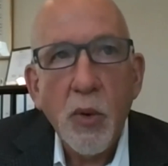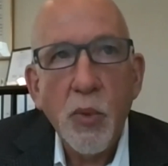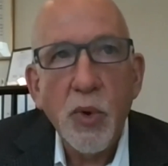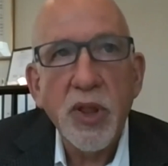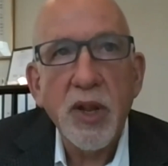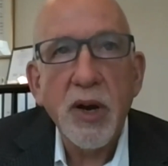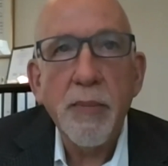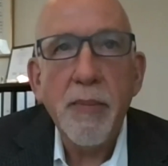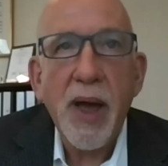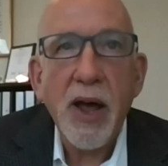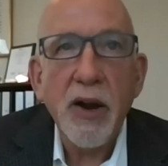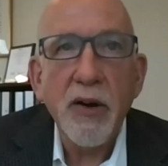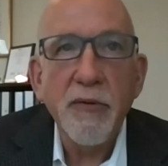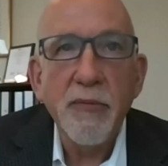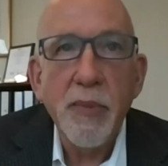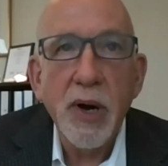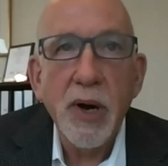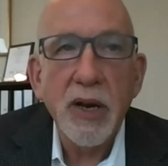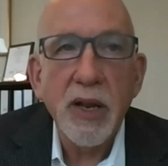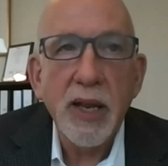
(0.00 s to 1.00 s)
an amount of
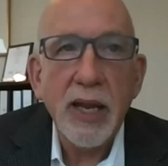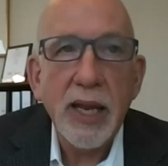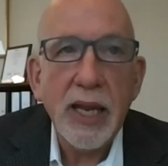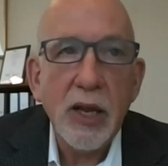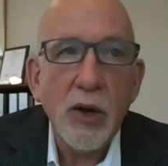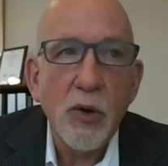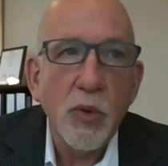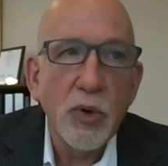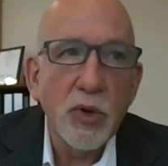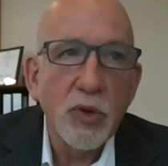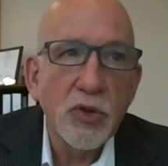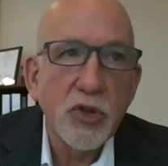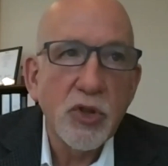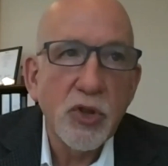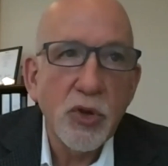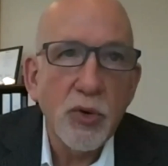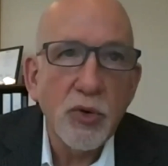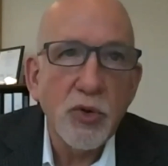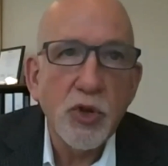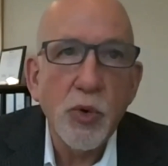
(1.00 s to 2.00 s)
money equal
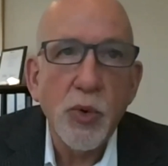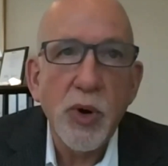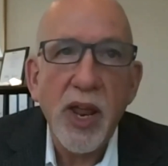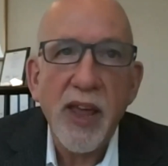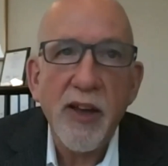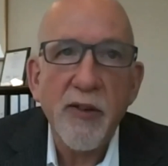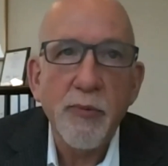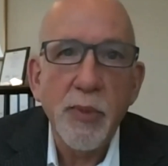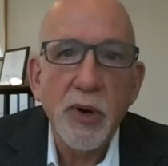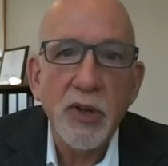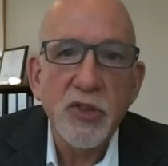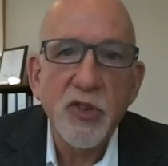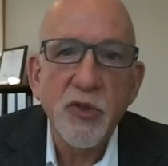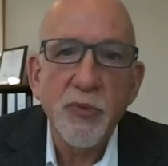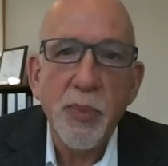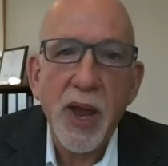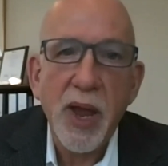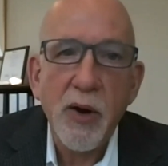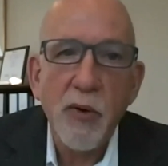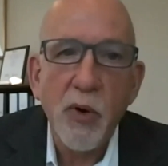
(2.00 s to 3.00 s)
to 2.5 months of
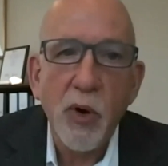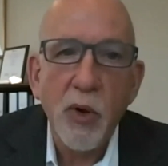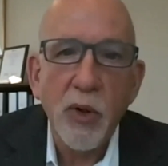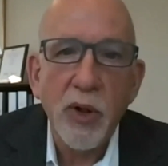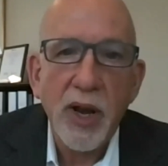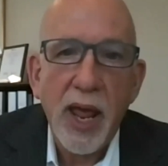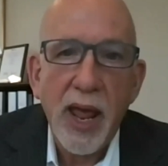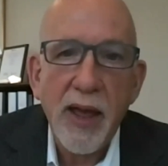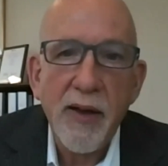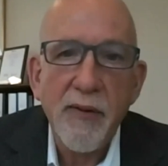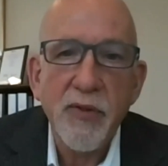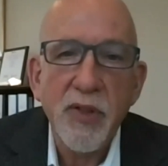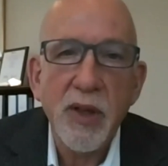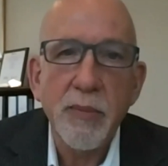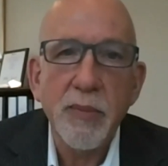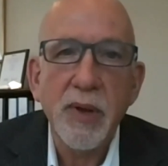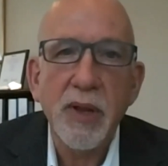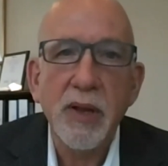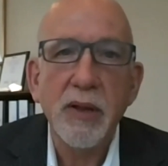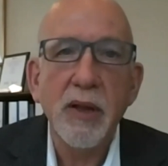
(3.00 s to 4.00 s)
payroll, and have
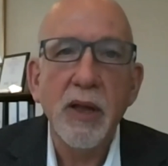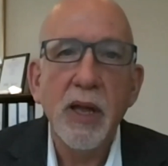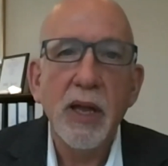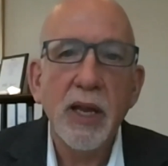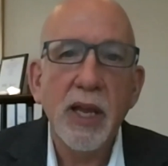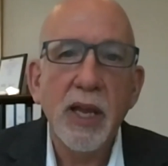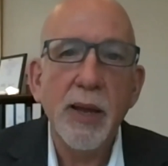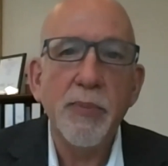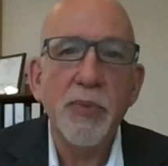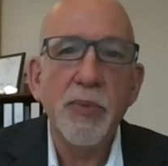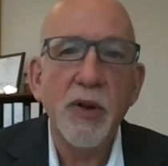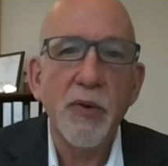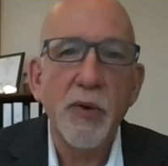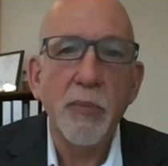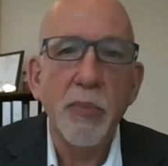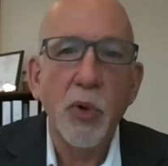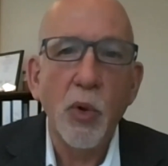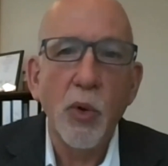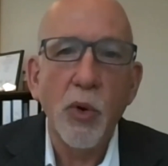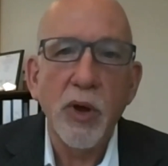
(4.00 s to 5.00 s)
them keep their
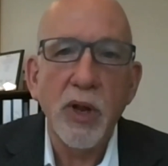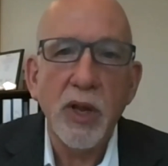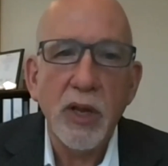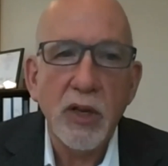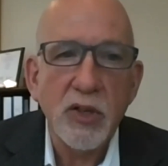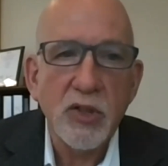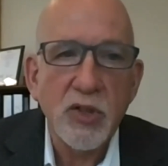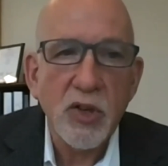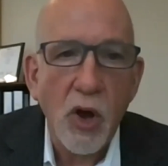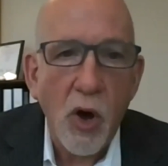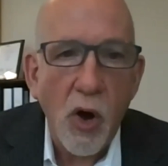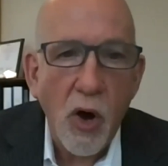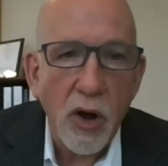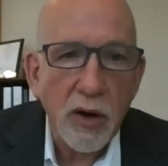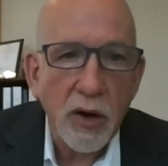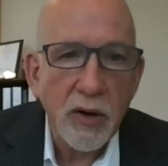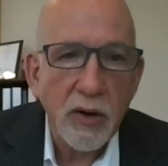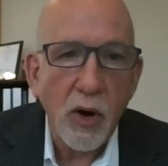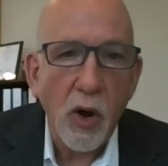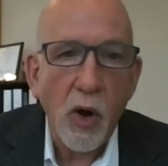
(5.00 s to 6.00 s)
employees
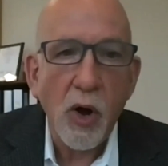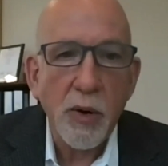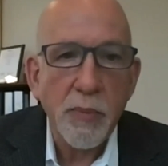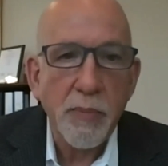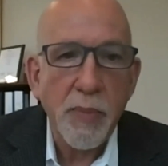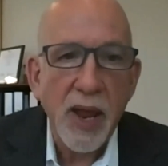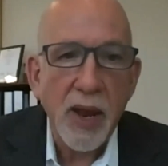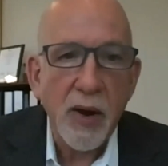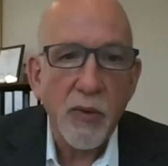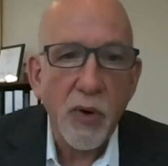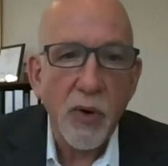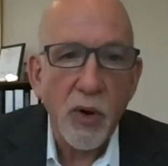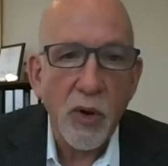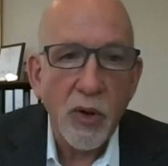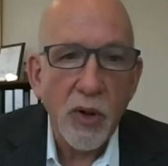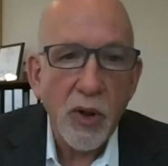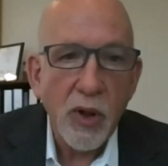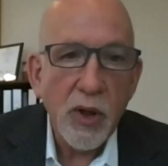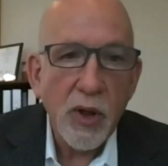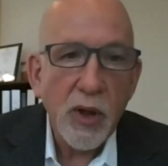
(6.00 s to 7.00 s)
on payroll.